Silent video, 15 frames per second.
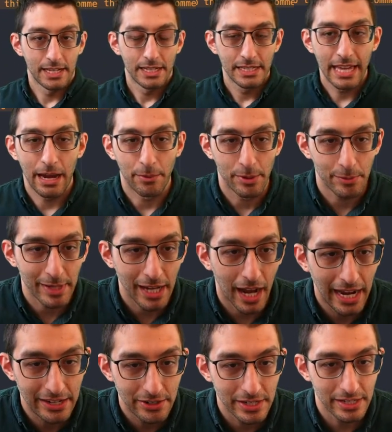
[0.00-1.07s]
Yeah, when we
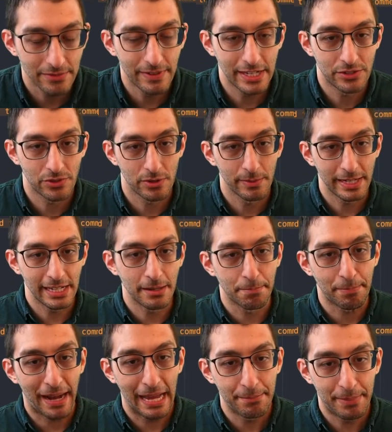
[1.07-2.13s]
hire an adventurer, we need to
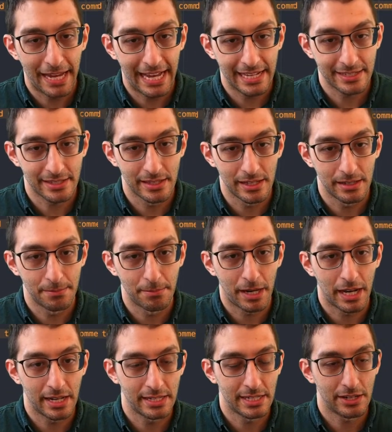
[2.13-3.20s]
bypass the
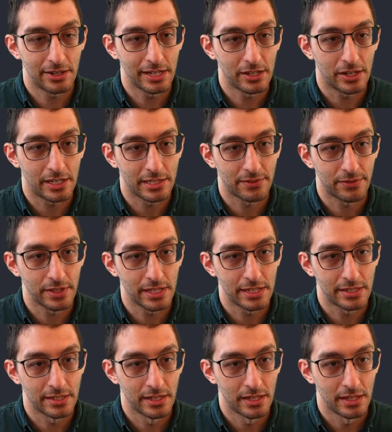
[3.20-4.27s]
monetary cost for
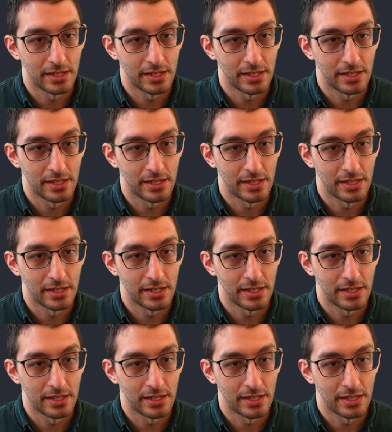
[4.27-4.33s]
this.